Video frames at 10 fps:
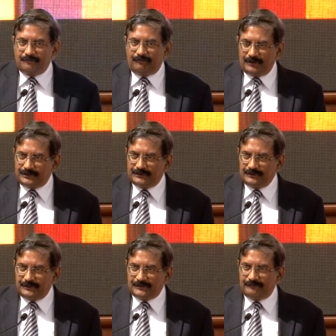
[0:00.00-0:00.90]
function.
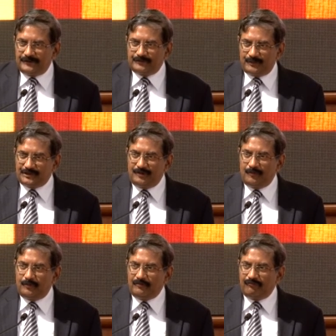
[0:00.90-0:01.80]
It's a very special
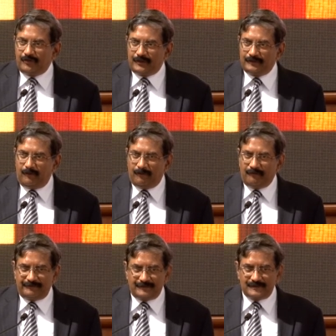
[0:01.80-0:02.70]
moment for all
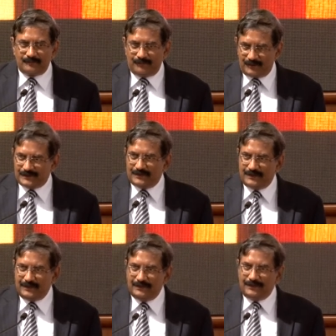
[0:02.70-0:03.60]
of us
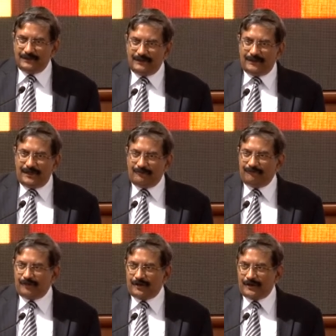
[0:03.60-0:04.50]
personally and
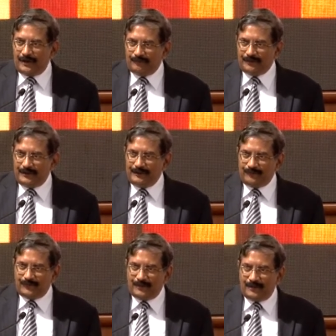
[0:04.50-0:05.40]
for our company.
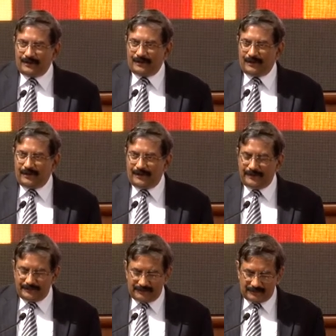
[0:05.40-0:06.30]

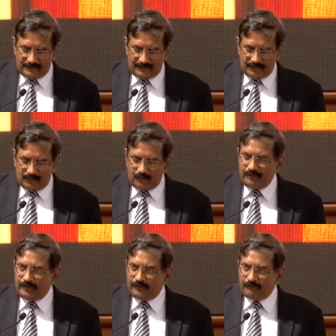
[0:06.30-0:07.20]
And
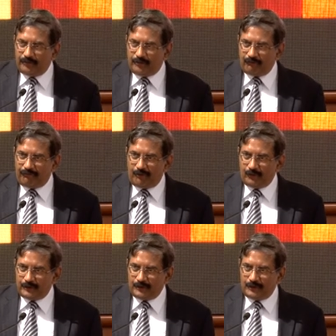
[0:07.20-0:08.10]
we would look
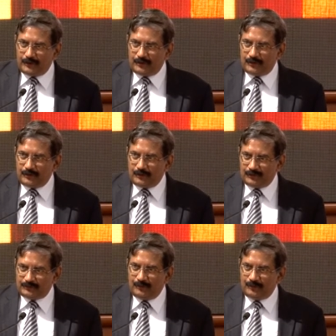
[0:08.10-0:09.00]
forward to
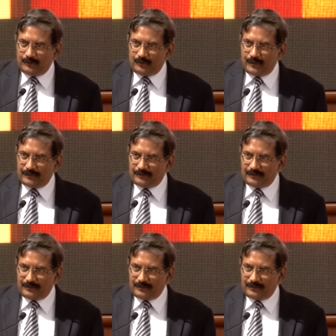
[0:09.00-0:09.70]
this moment with